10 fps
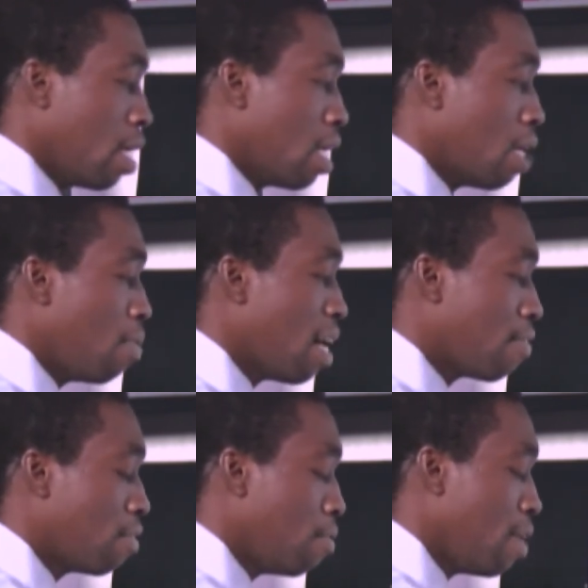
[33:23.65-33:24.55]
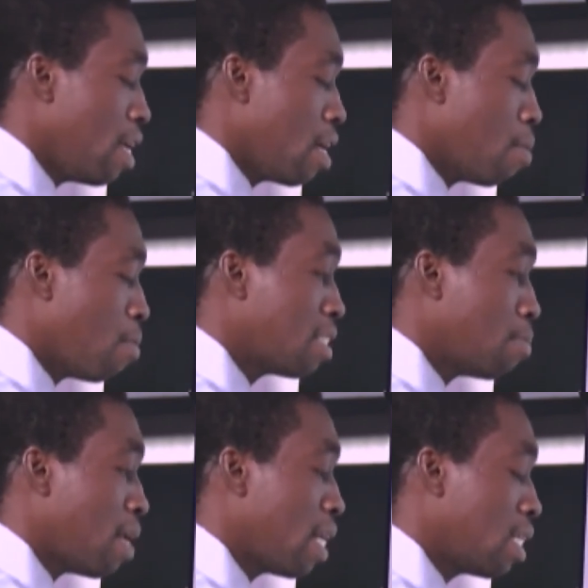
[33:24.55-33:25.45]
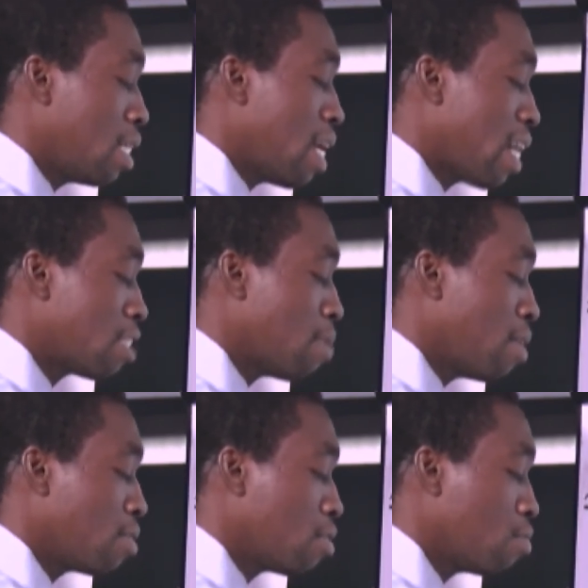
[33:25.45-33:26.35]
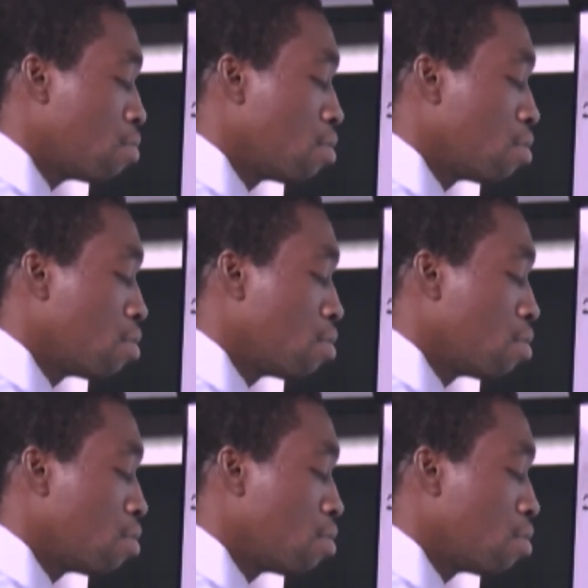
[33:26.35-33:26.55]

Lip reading: then we have 3 multiplying x minus 2